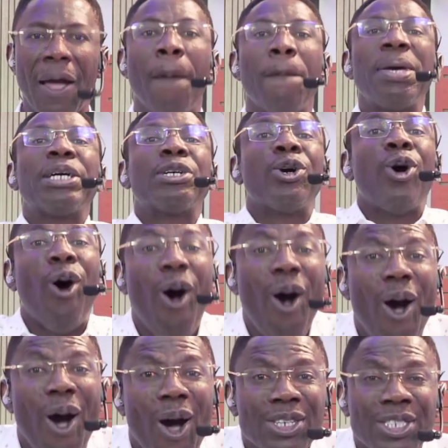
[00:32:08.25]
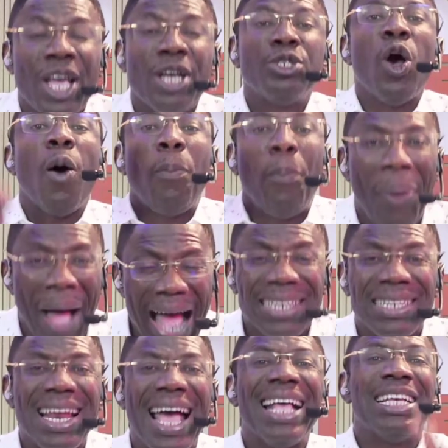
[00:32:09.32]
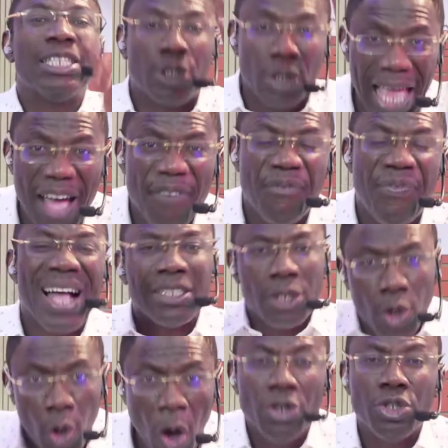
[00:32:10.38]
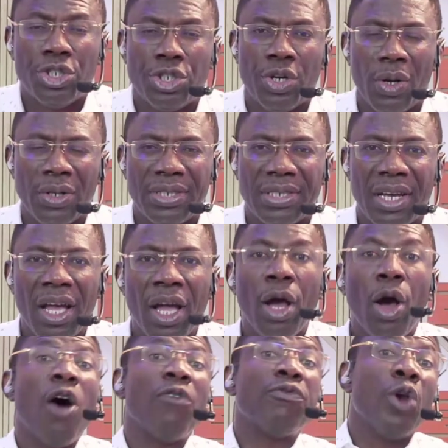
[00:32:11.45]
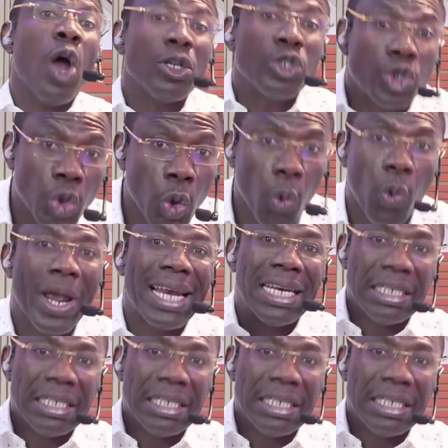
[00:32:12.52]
Because your partner is ever conscious of not doing